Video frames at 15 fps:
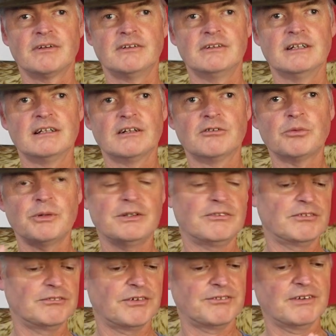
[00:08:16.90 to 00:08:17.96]
little twitch
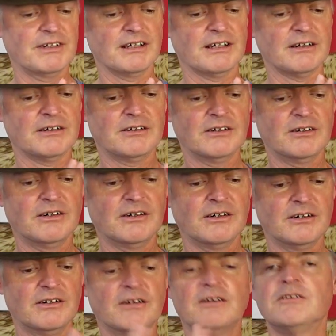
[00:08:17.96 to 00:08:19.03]
of your finger
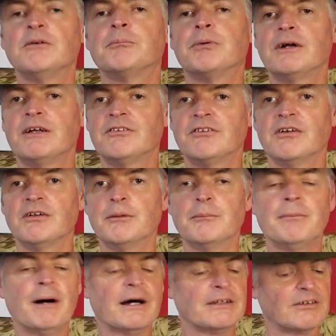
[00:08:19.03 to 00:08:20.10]
to press the
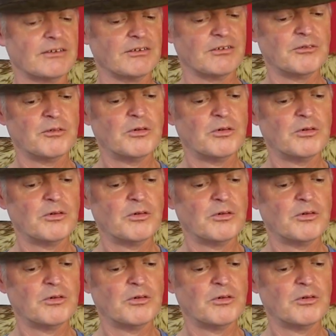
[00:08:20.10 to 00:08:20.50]
button.